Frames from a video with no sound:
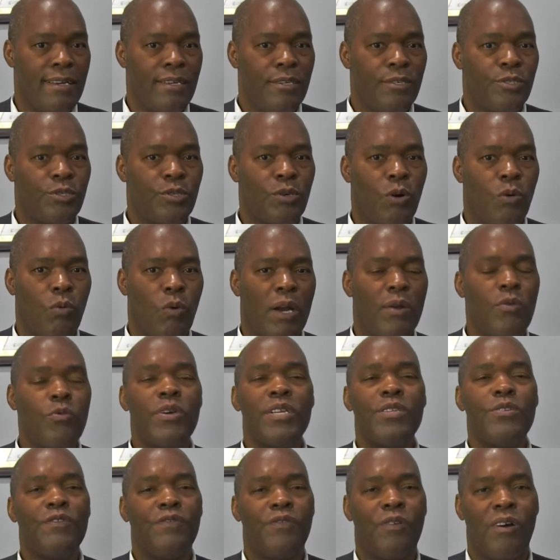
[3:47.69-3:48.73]
so what we
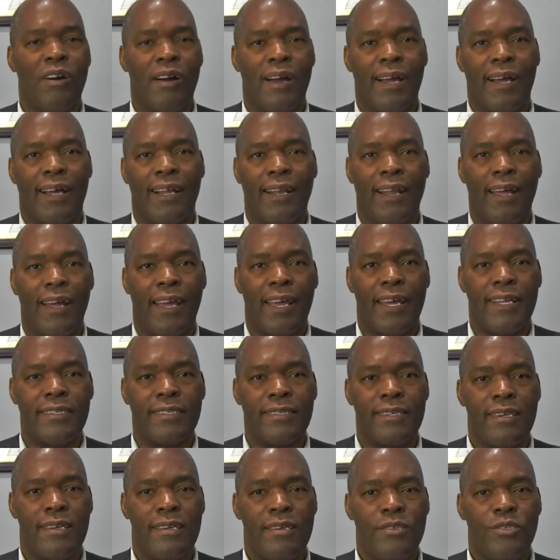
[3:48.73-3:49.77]
do for our clients,